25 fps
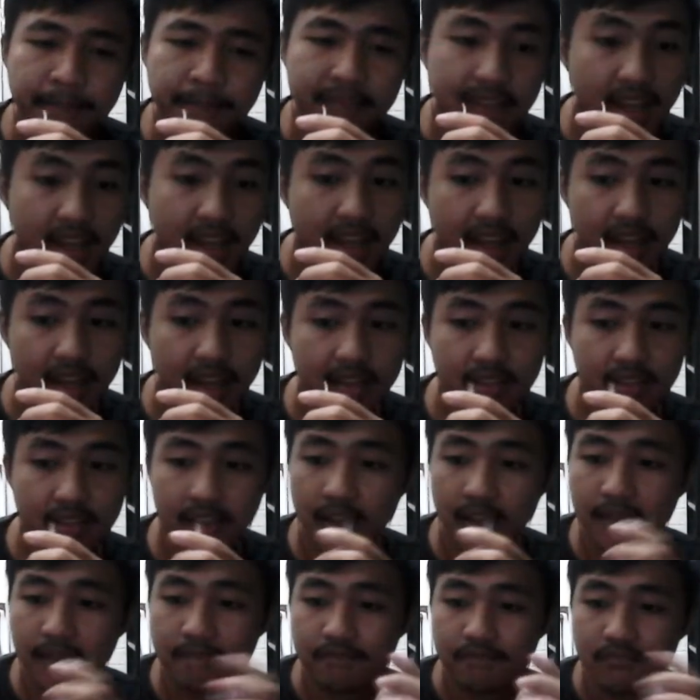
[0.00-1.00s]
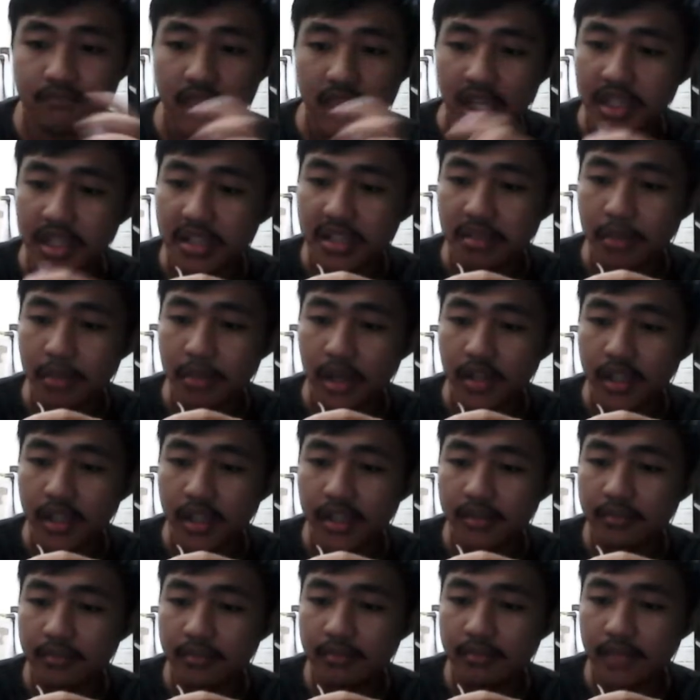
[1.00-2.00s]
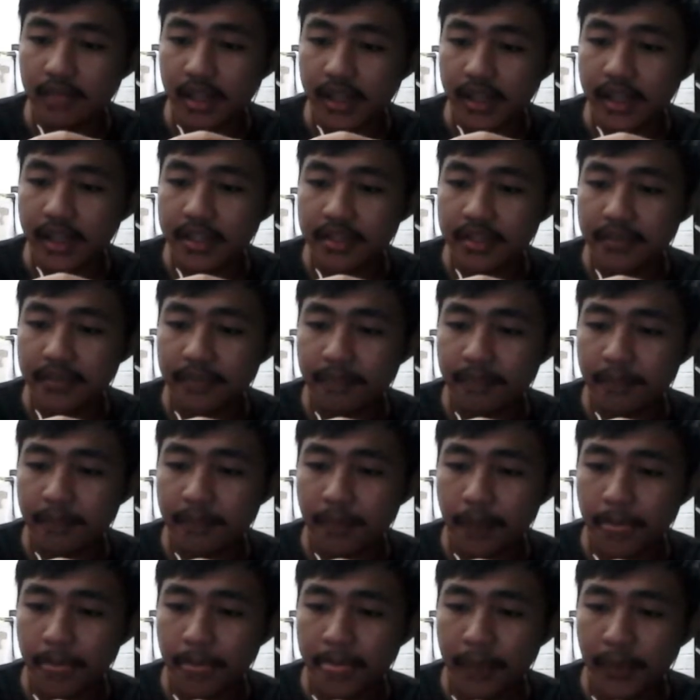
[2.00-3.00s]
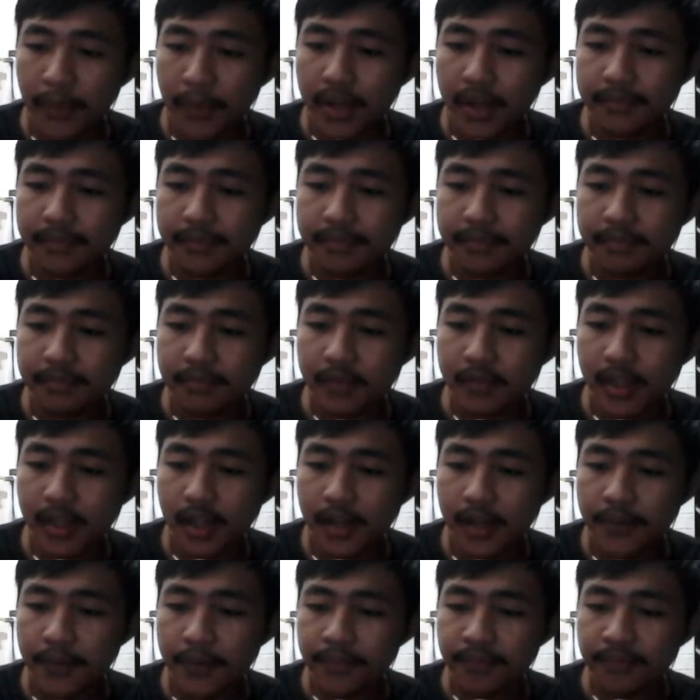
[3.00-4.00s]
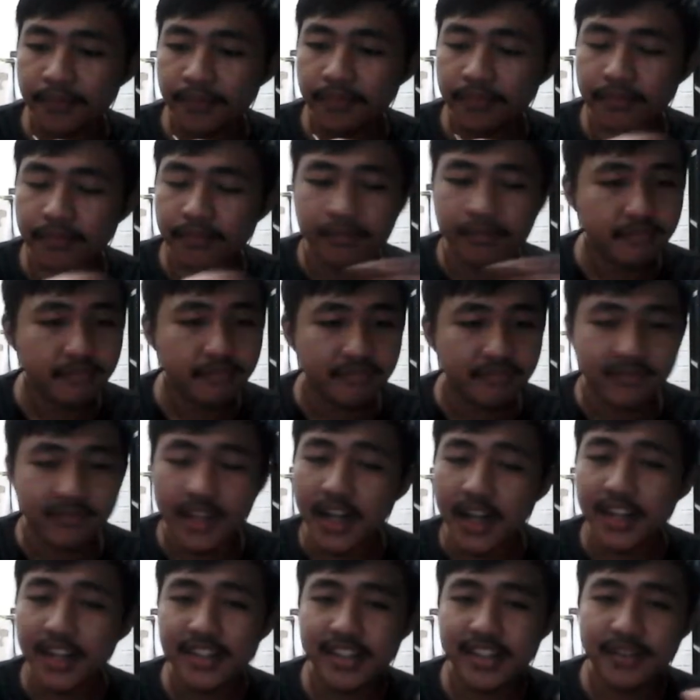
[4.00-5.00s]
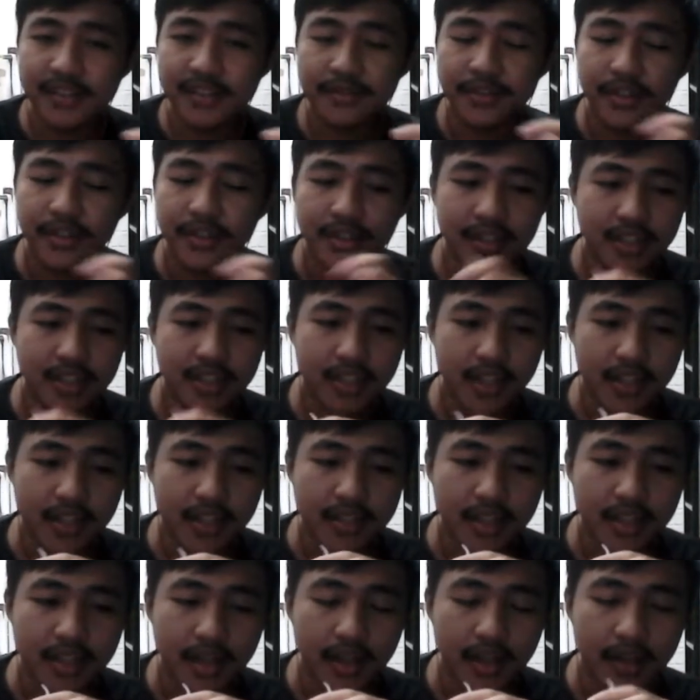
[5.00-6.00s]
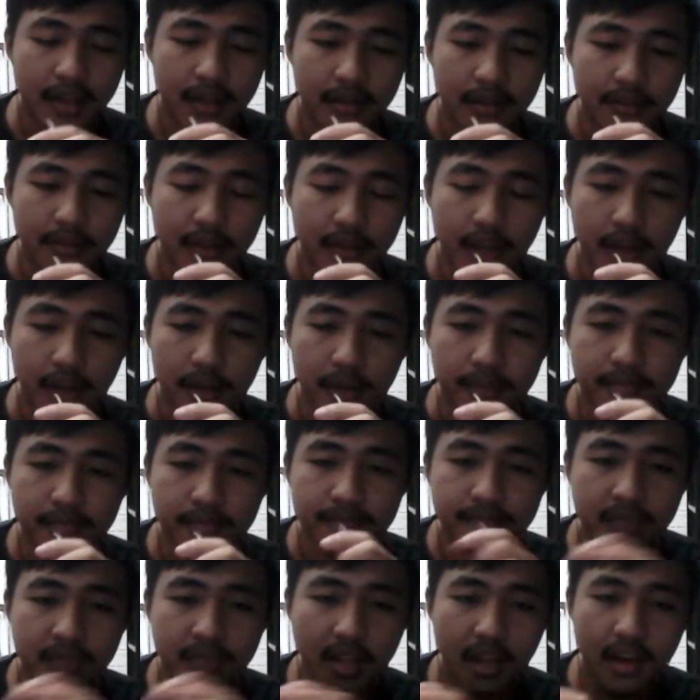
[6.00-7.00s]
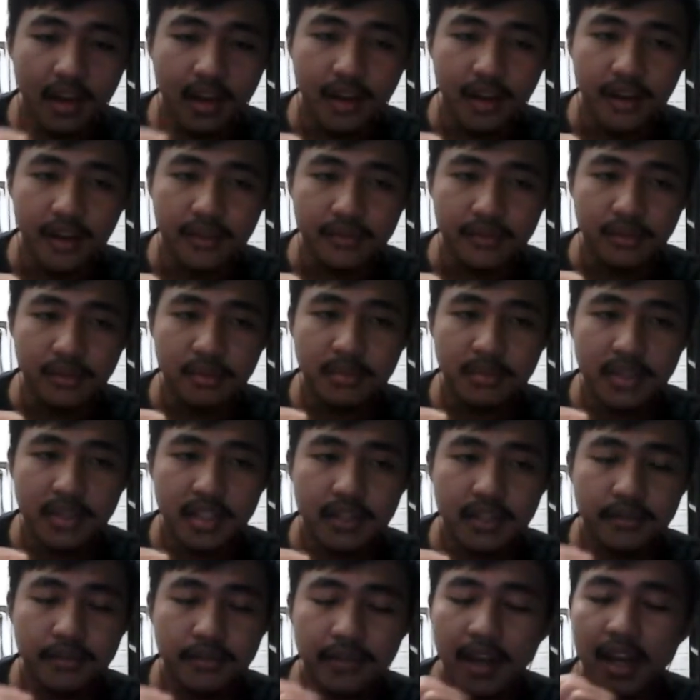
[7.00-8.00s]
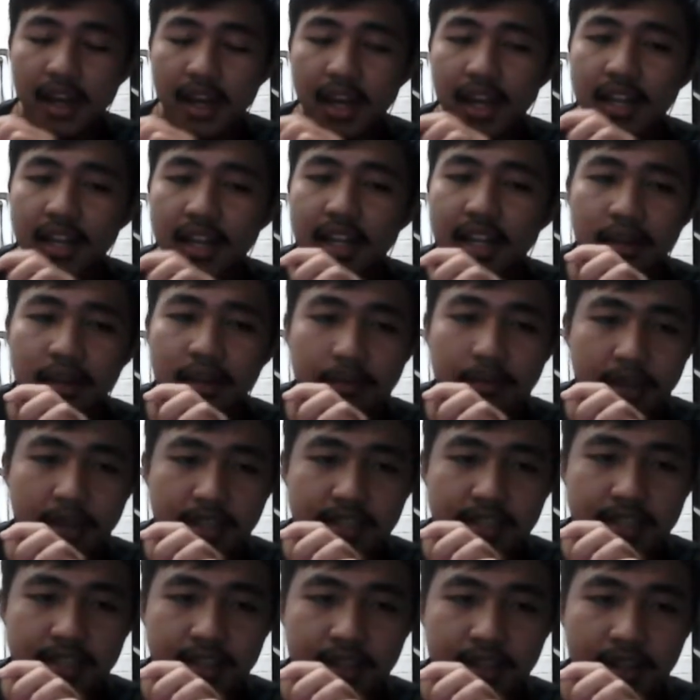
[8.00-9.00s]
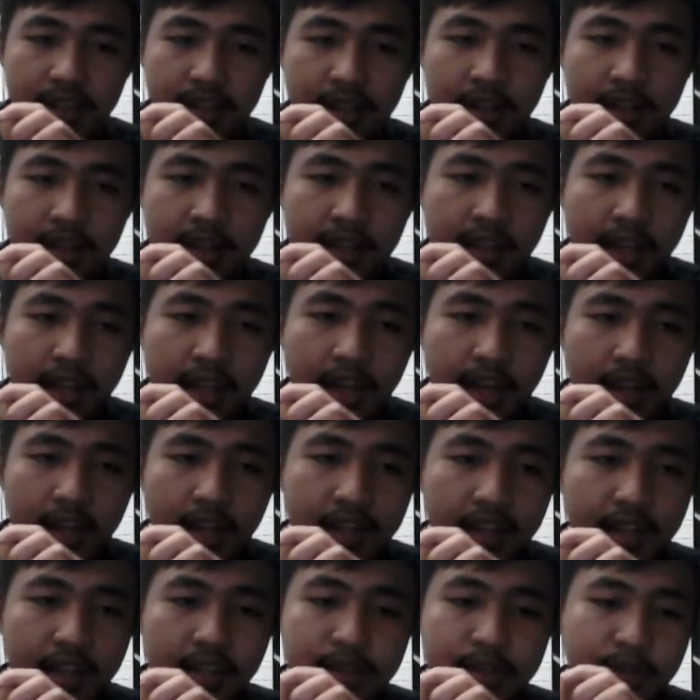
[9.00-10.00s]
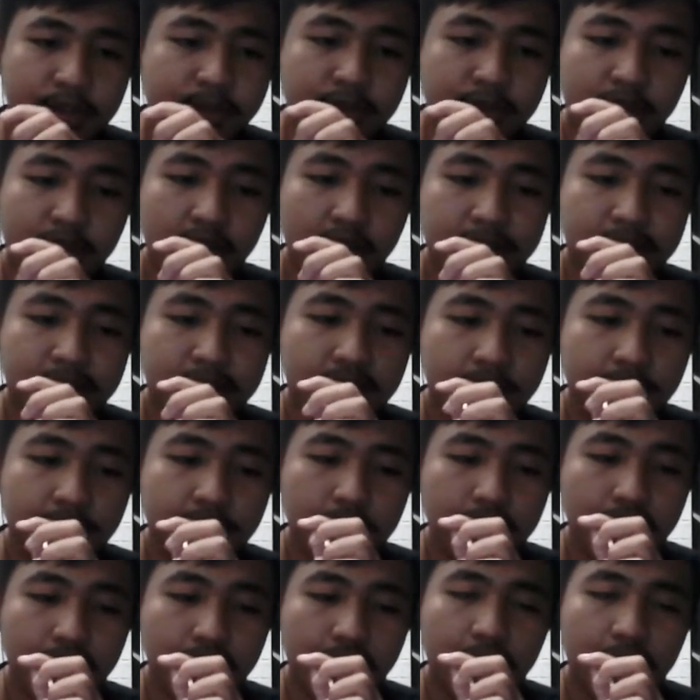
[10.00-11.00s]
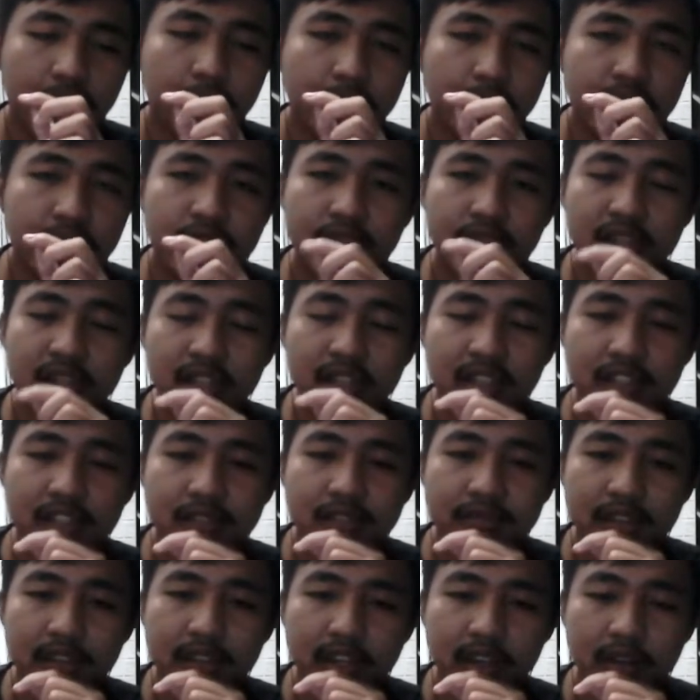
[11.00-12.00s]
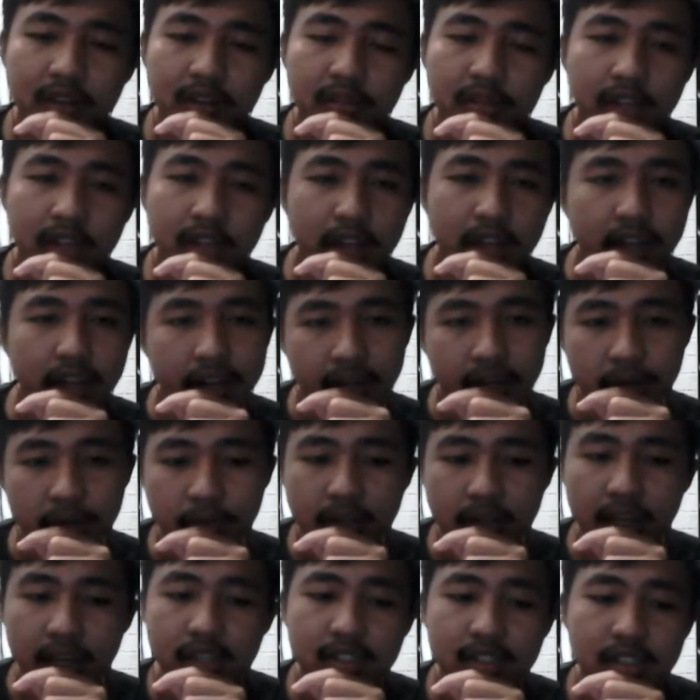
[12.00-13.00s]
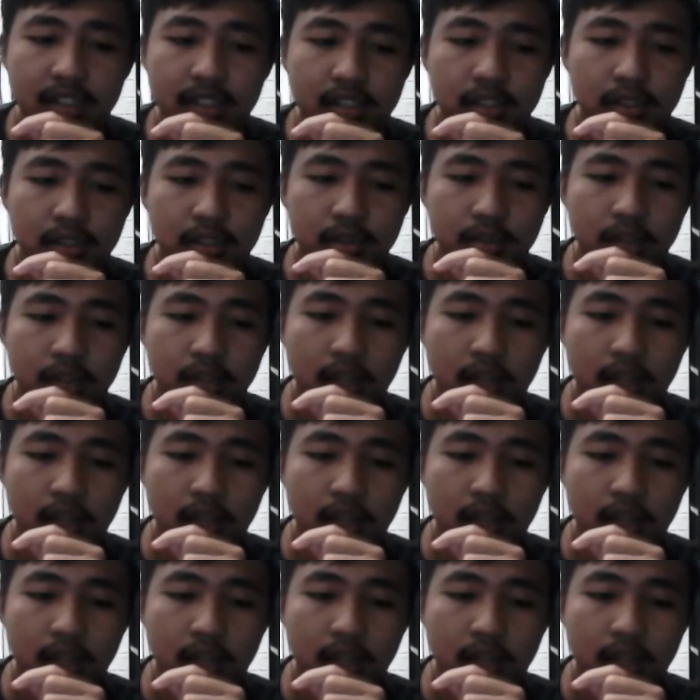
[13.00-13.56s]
And yeah, that is about it, I guess. Well, yeah, that is it for today's uh, video of RWBY fan animation. And yeah, subscribe to the people I mentioned in this video and I reacted to.